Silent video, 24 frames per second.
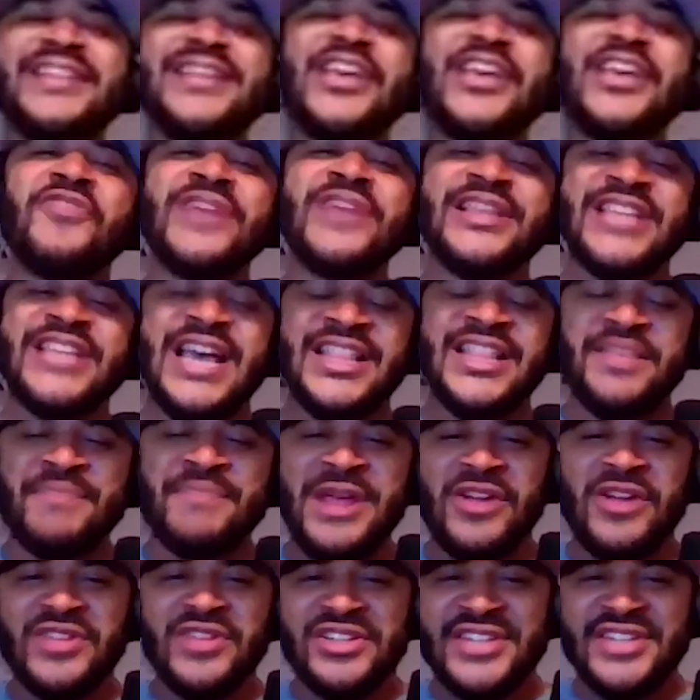at the metal
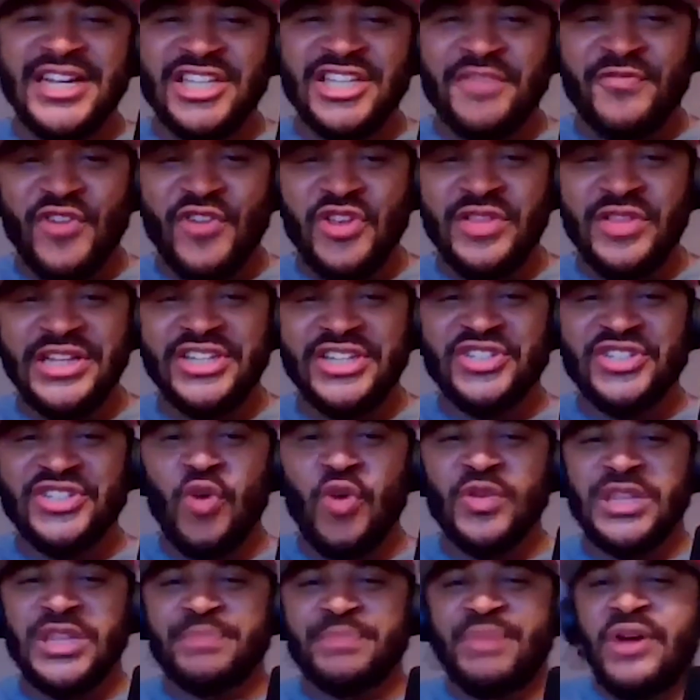detector before you leave the store with
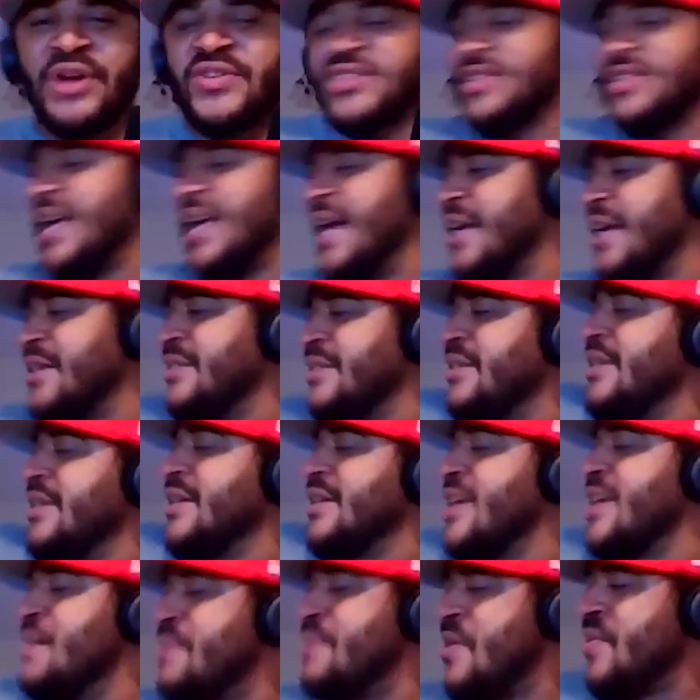the purse. Like,
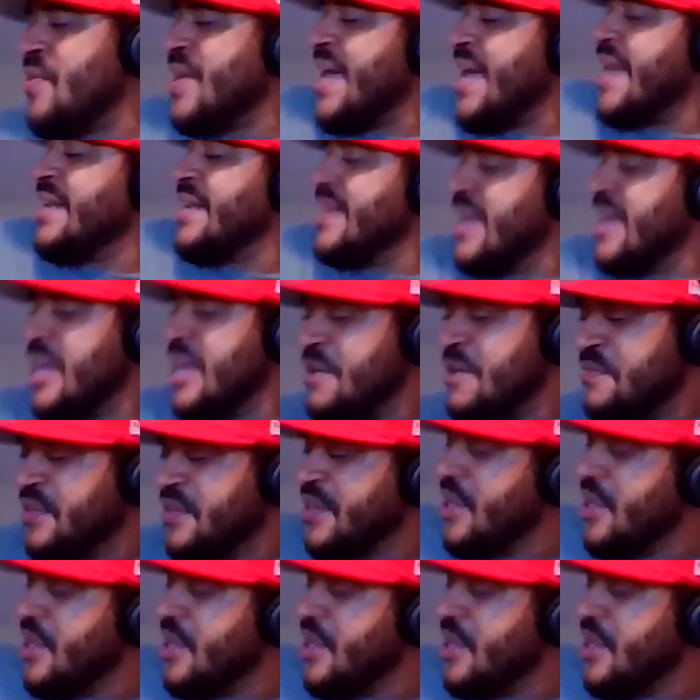come on, goddamn, go